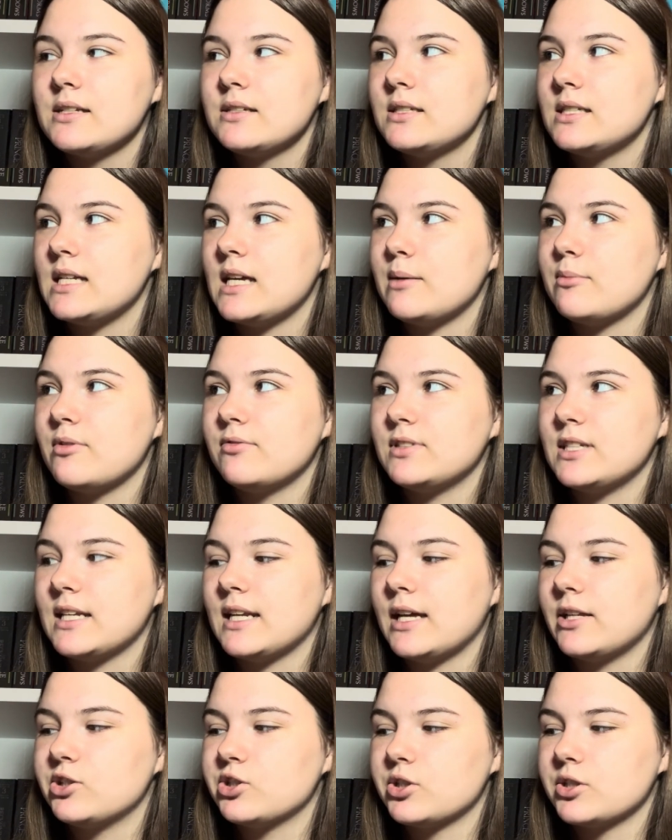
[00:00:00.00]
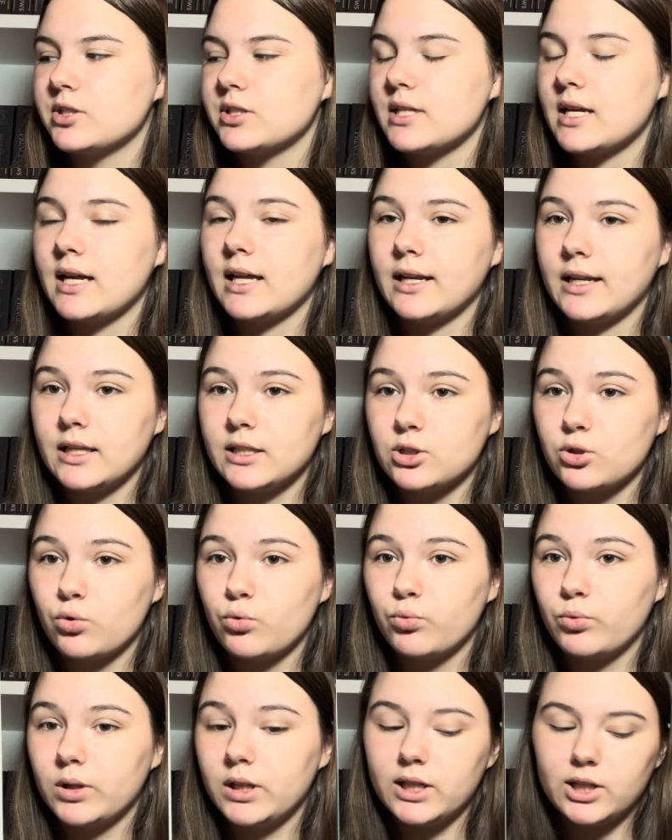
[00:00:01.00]
team of teenagers, and it's
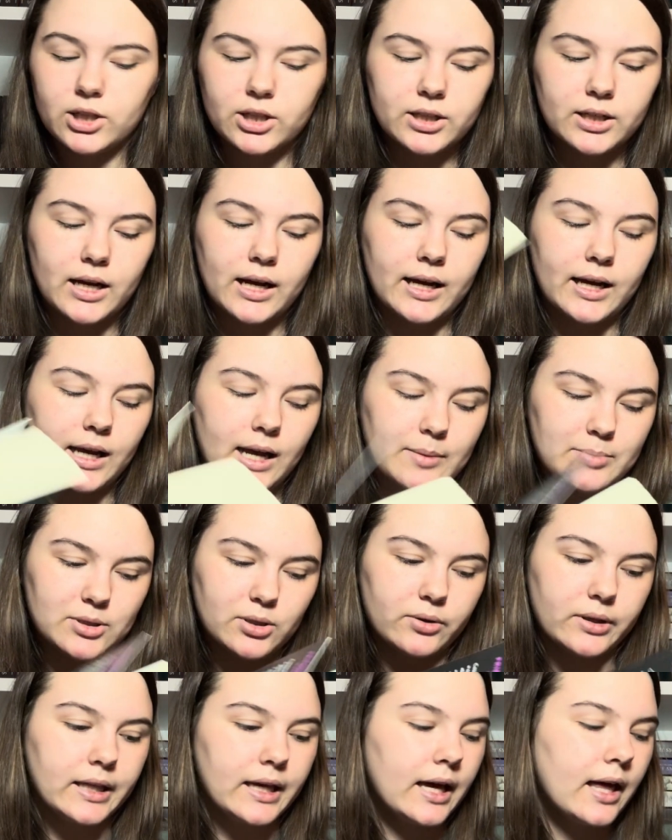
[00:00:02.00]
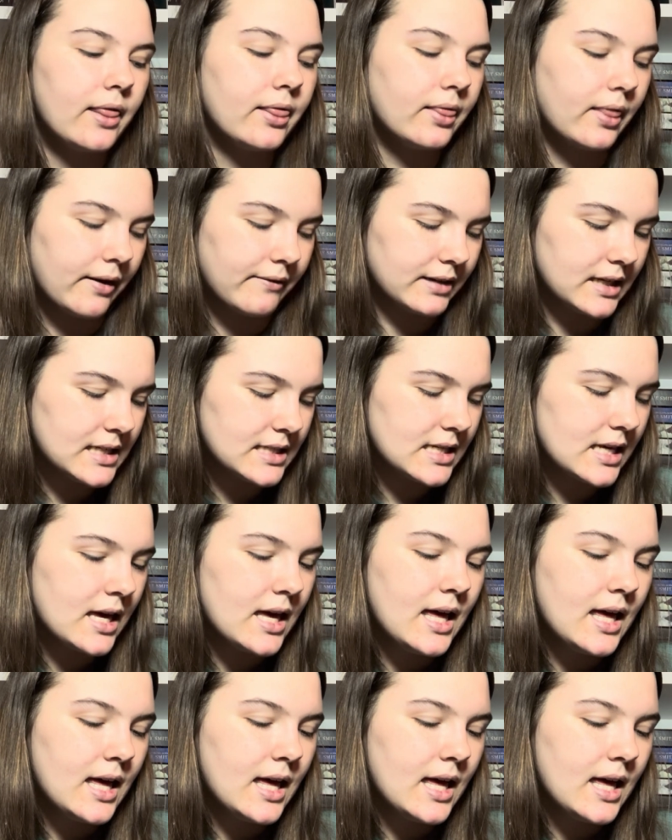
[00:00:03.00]
really good. I absolutely love it.